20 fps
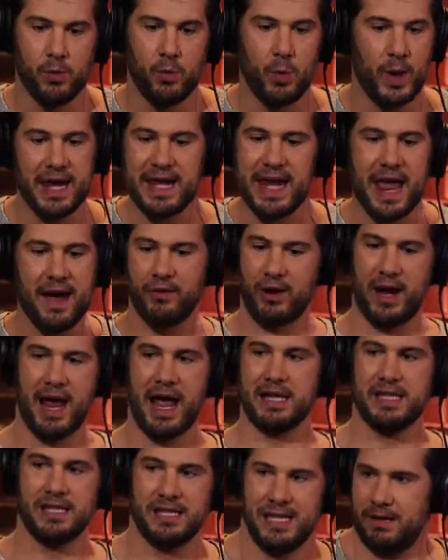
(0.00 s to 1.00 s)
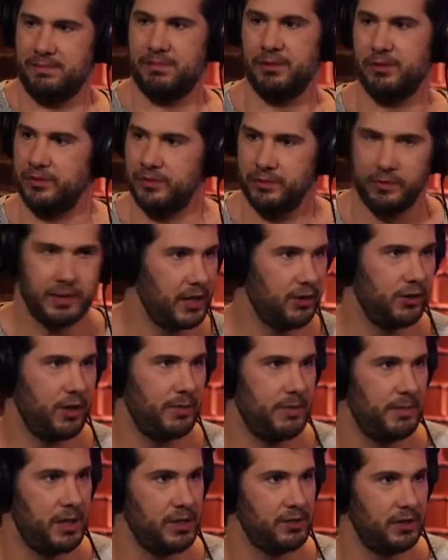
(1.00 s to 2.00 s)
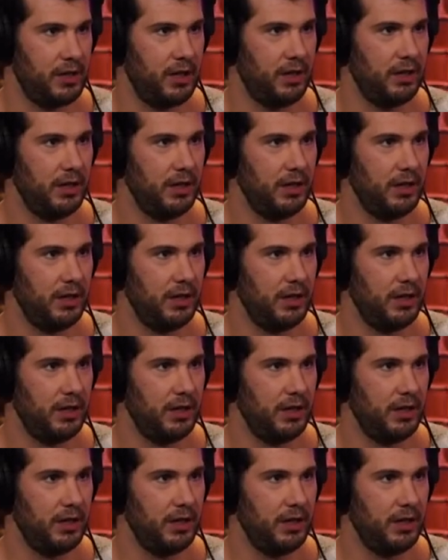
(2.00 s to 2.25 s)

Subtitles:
We never had samples when I grew up in Montreal.